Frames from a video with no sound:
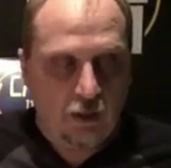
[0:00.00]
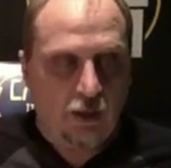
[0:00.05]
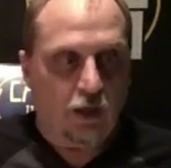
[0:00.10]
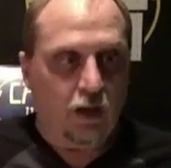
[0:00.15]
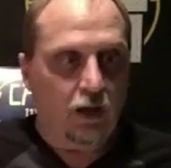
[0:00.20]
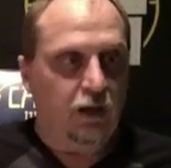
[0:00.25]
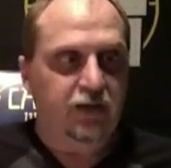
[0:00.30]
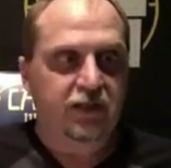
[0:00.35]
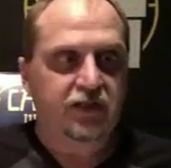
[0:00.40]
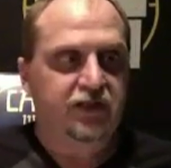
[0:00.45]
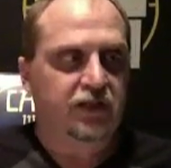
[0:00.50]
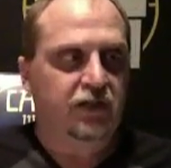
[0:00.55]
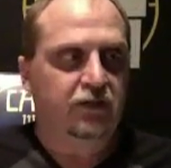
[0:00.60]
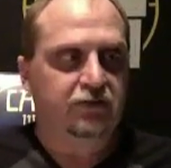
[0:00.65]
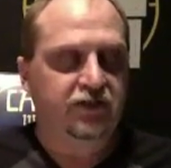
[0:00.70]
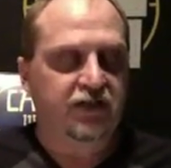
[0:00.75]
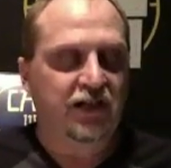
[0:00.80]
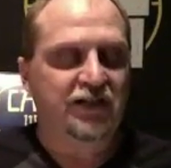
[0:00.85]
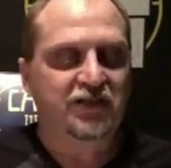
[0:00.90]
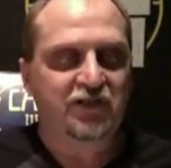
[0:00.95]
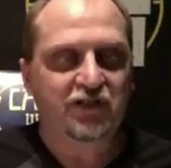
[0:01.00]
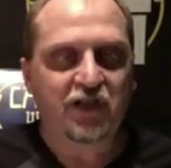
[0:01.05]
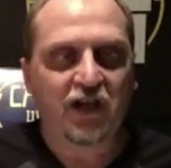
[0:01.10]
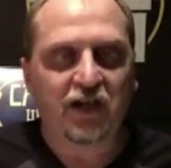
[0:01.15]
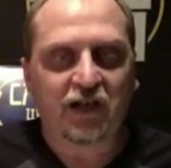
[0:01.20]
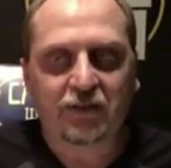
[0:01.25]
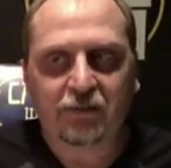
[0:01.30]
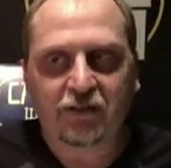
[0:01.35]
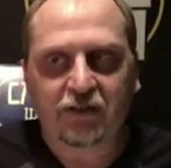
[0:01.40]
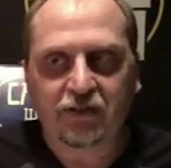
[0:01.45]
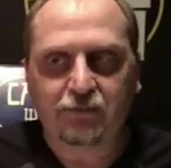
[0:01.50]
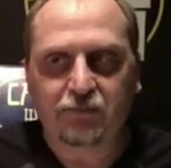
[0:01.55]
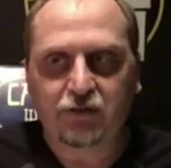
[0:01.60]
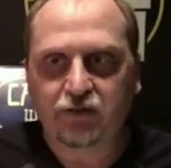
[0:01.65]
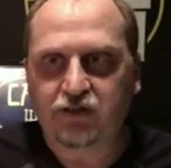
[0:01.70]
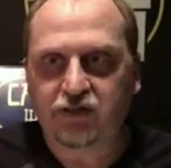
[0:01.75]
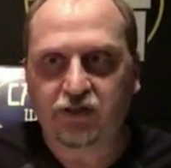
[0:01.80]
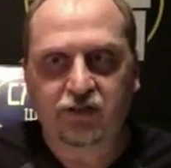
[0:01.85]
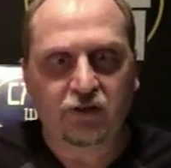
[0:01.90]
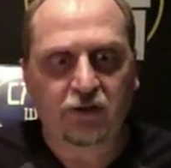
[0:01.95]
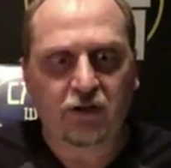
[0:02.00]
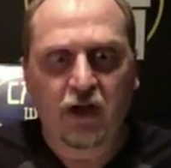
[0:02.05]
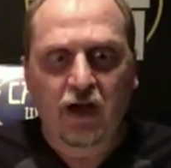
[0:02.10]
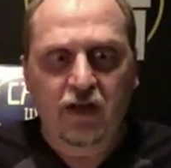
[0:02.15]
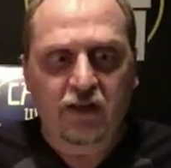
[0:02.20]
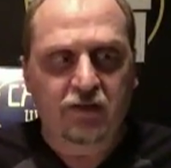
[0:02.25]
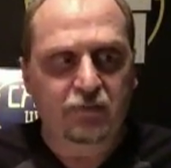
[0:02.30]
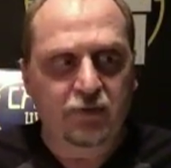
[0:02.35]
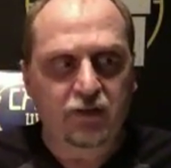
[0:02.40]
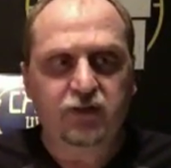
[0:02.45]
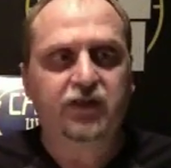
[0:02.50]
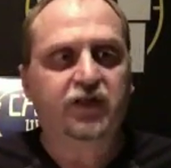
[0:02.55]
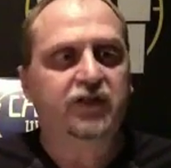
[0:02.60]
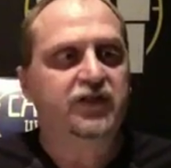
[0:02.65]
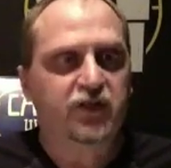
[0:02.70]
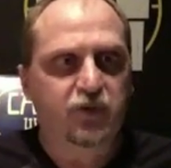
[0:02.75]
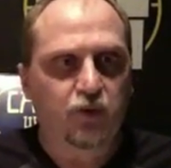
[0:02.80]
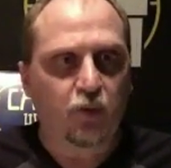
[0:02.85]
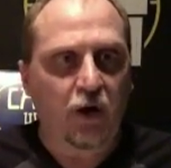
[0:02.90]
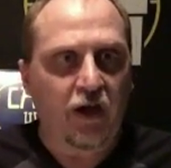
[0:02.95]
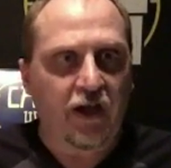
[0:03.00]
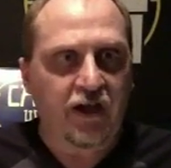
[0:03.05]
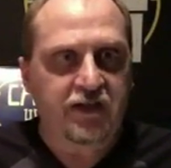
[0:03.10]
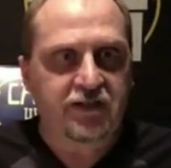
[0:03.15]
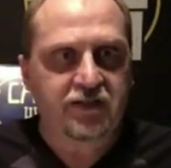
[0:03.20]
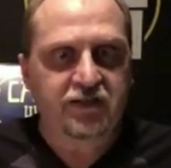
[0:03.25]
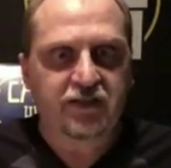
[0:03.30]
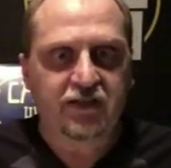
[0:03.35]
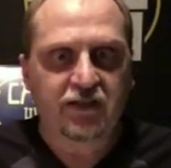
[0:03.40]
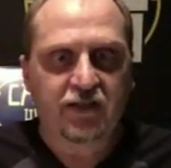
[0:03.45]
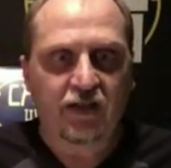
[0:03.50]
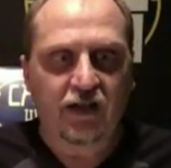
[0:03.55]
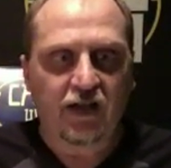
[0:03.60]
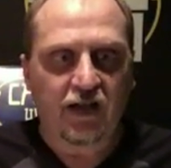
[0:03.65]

I guess I should talk about the music, too. The music is great.